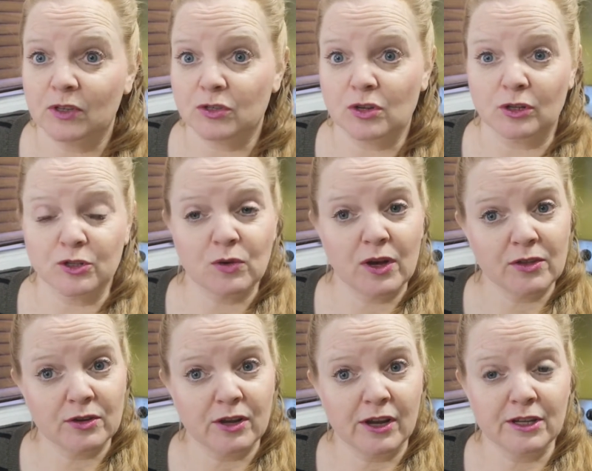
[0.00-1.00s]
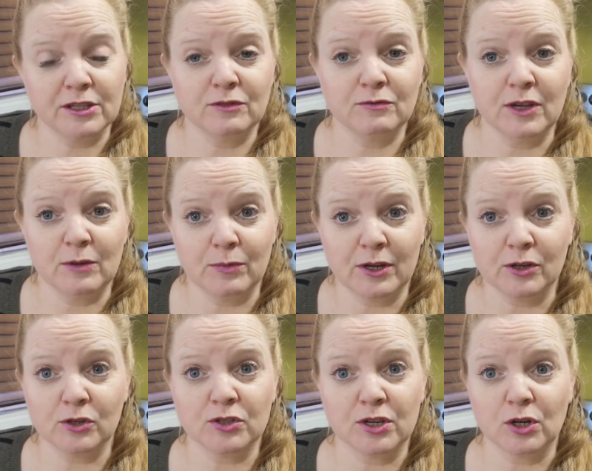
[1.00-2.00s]
There's also other kinds of nut
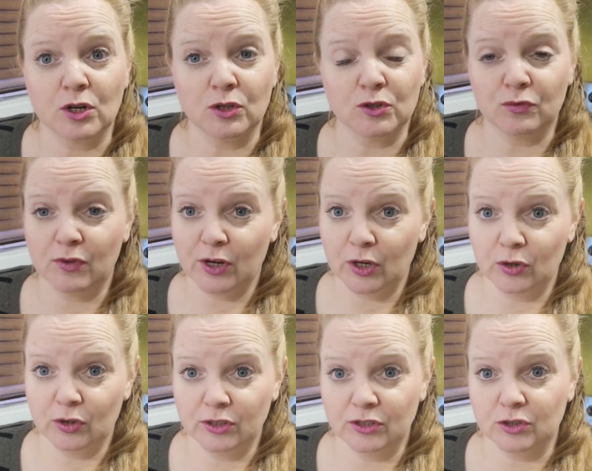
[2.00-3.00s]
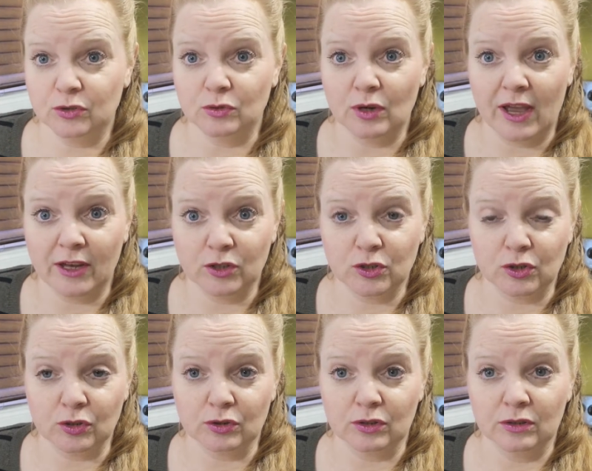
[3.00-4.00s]
butters that are also very good to add
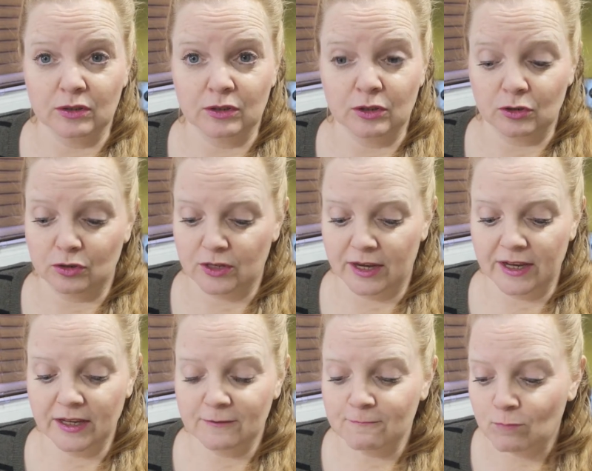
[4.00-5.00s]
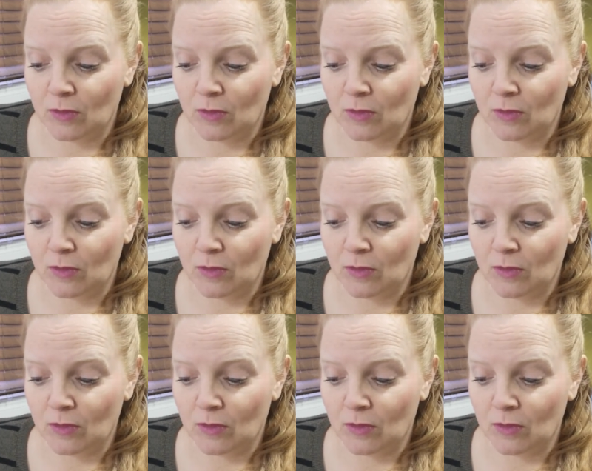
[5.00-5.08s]
to your diet.